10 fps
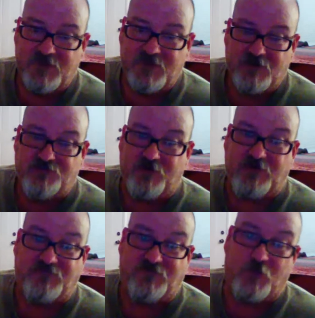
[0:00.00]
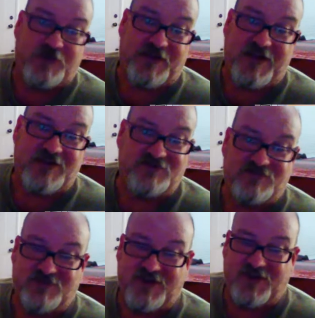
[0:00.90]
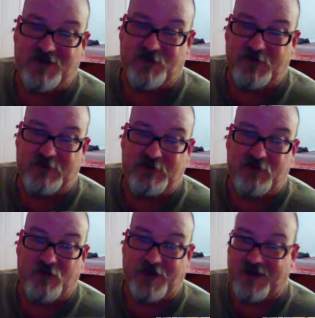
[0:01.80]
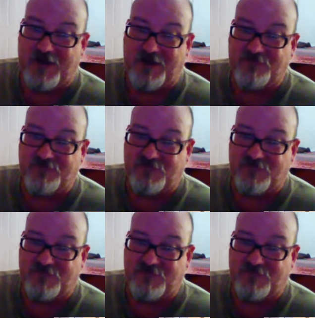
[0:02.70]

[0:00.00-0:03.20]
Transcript: straight Florida yeast. Uh, we'd be brewing a lot of